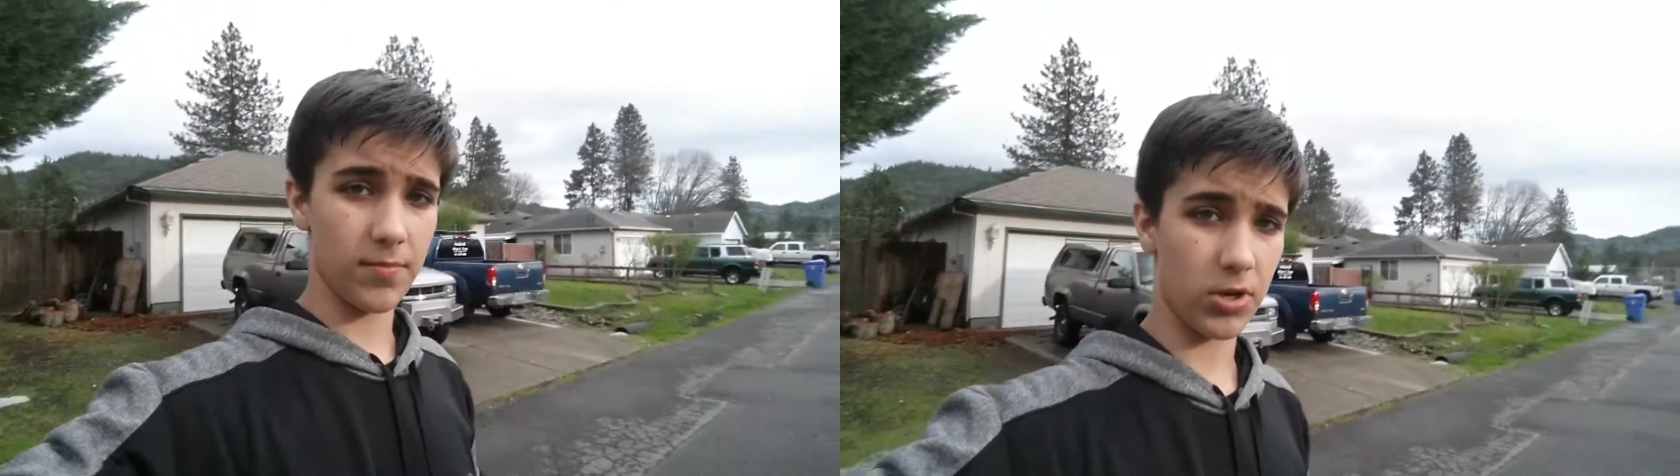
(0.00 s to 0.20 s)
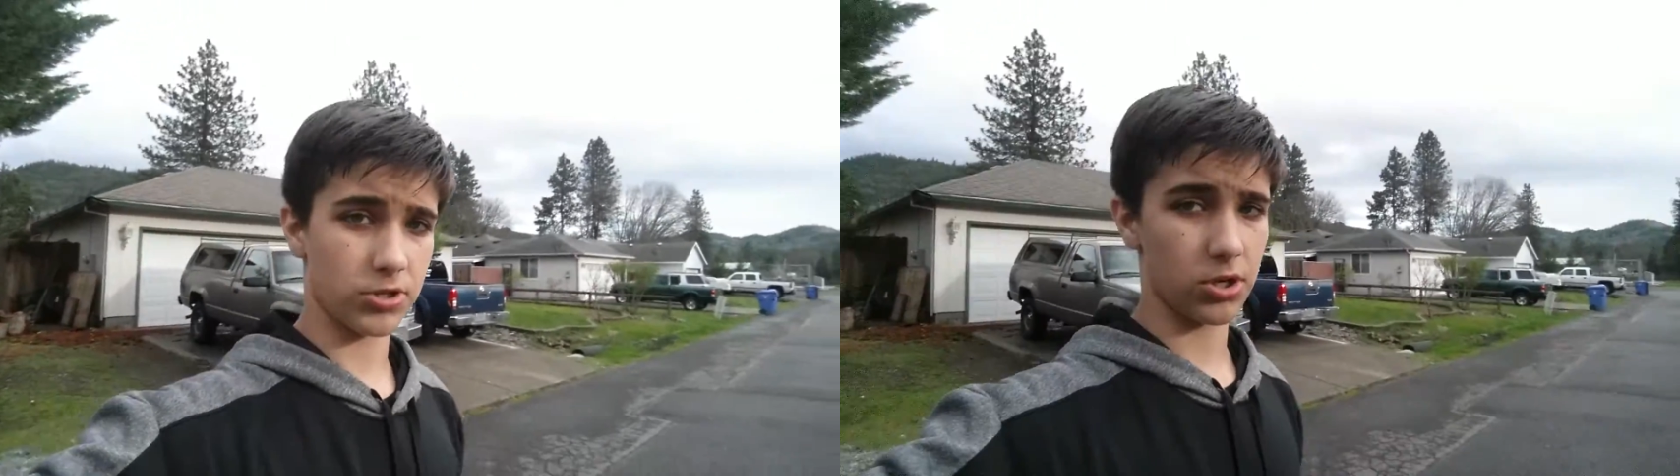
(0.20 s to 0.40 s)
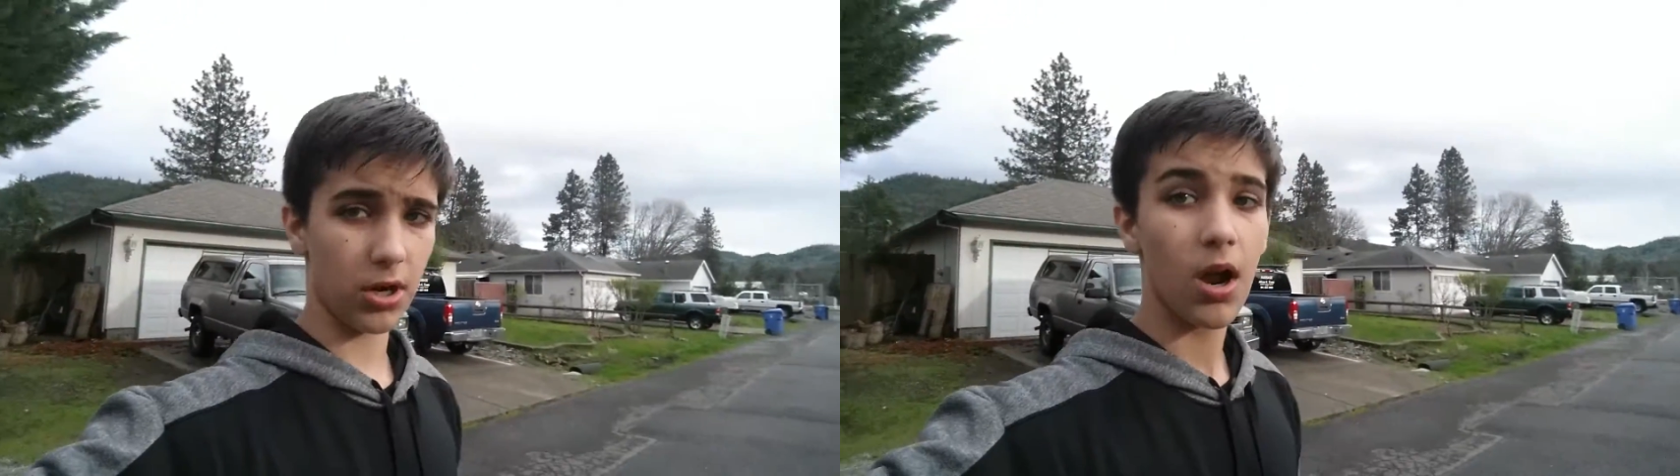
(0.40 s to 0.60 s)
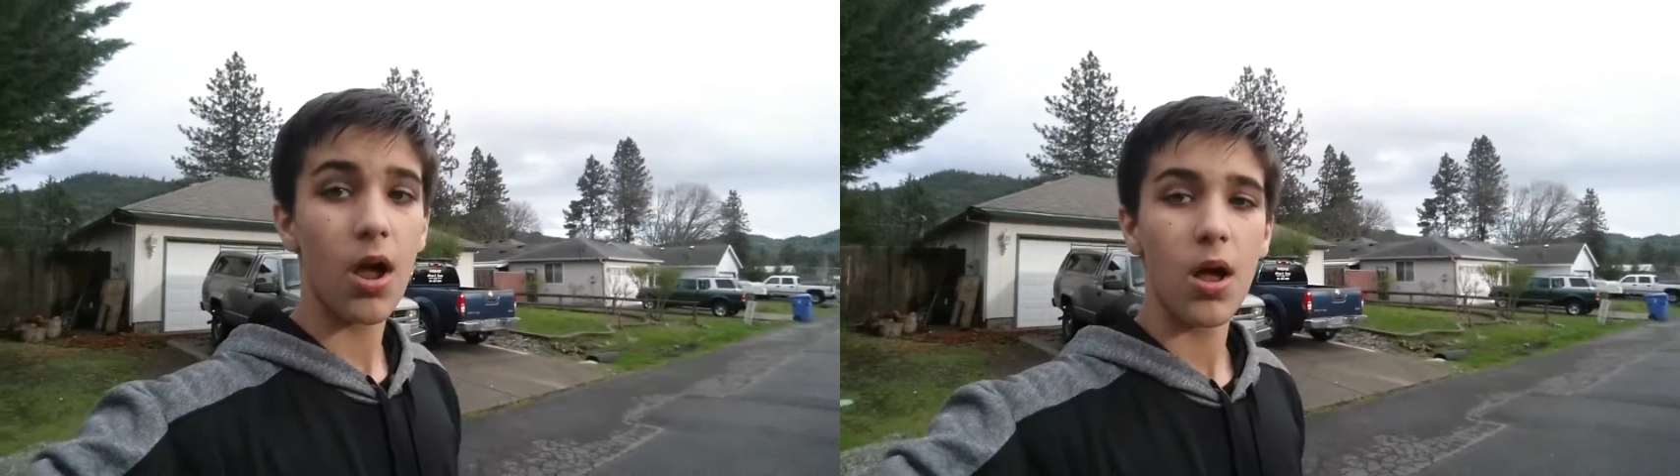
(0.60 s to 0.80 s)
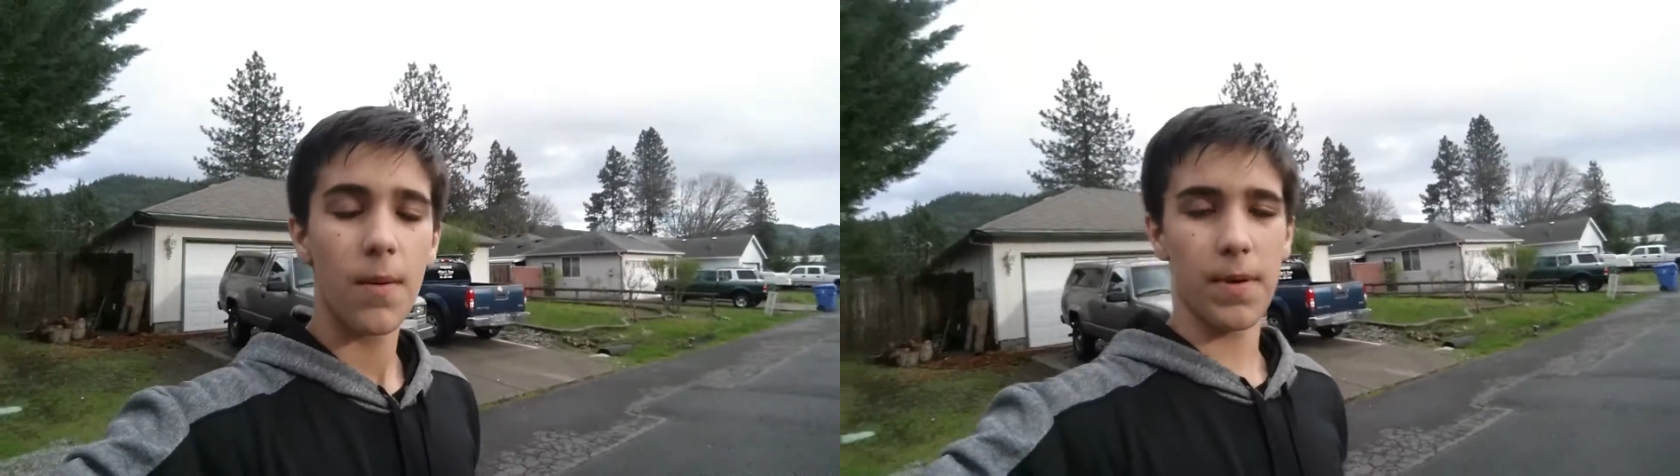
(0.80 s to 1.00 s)
I'm not sure,
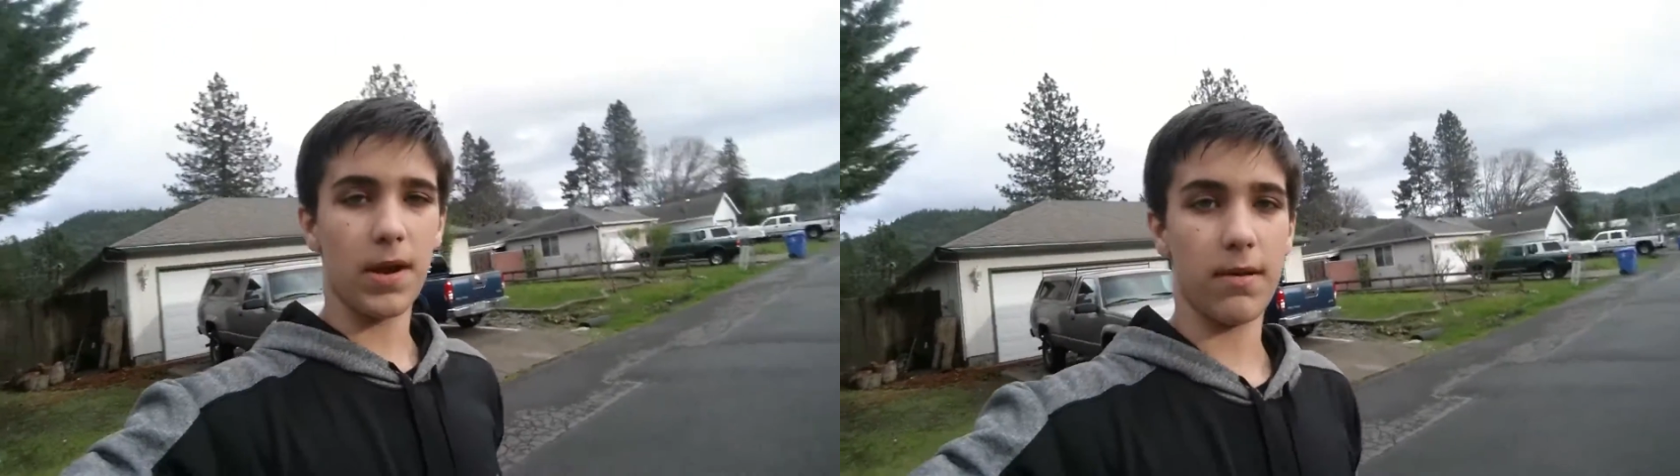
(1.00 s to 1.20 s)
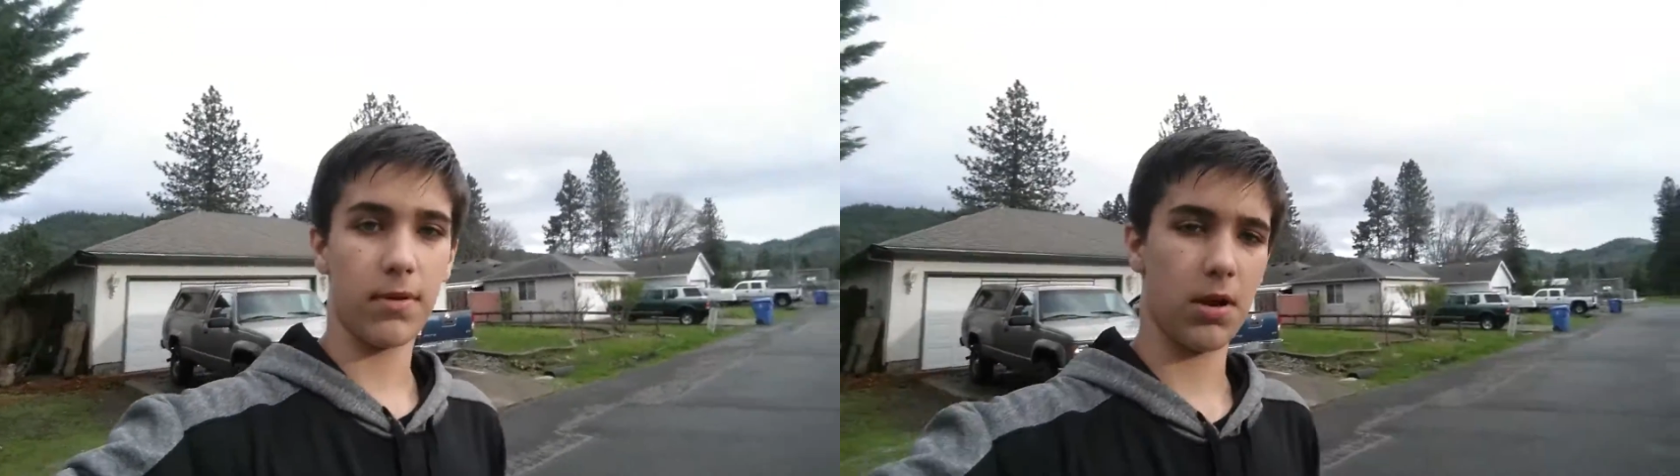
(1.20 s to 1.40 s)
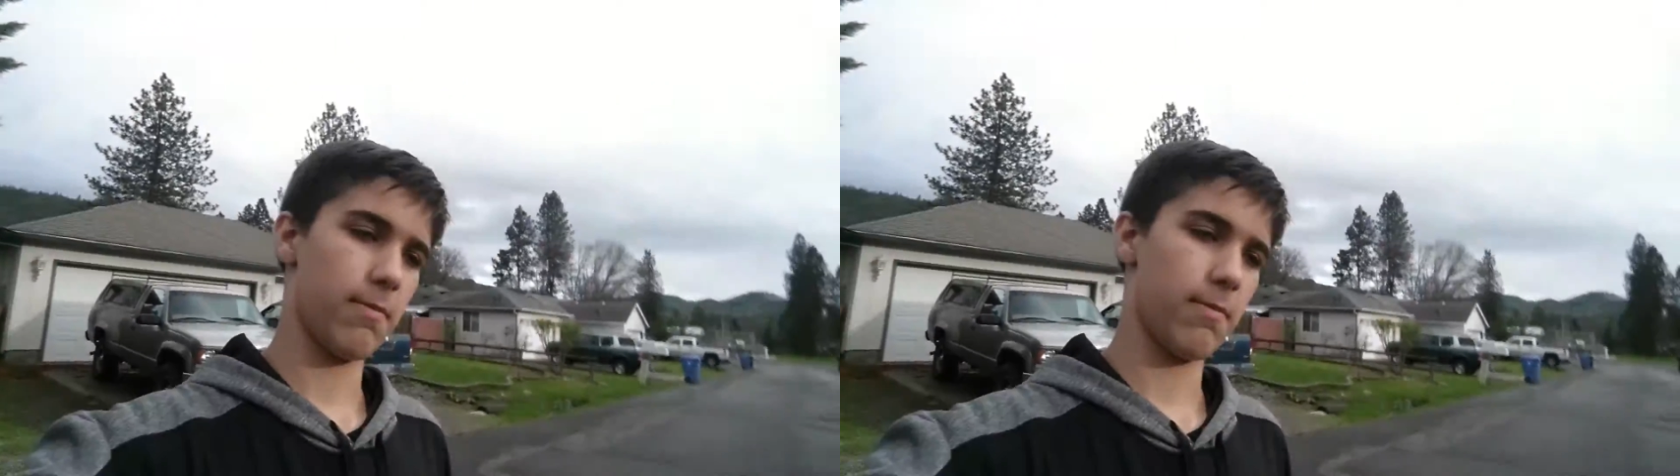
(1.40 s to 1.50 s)
but I'm